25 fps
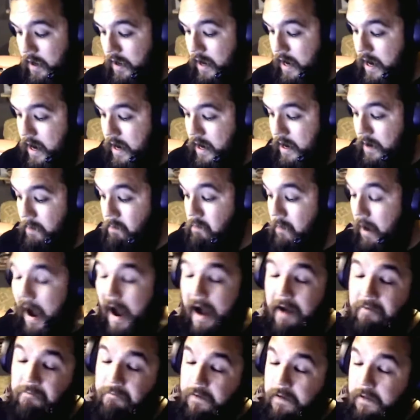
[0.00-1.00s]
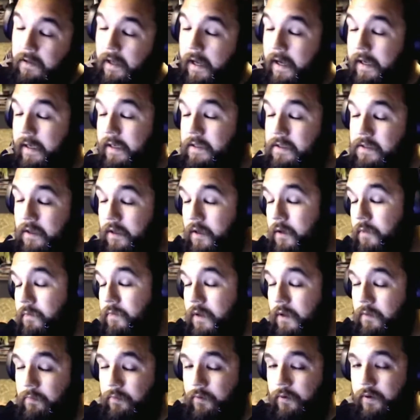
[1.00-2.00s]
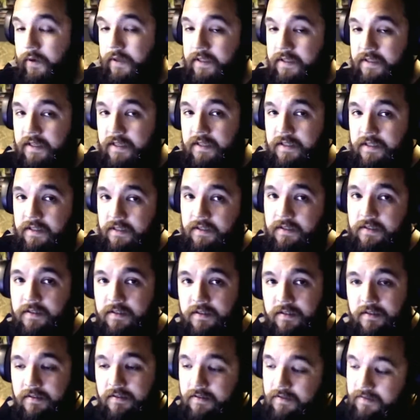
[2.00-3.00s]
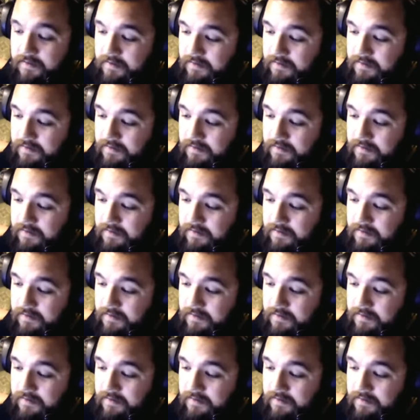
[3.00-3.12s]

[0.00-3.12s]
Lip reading: I feel like it's going to be a pretty decent,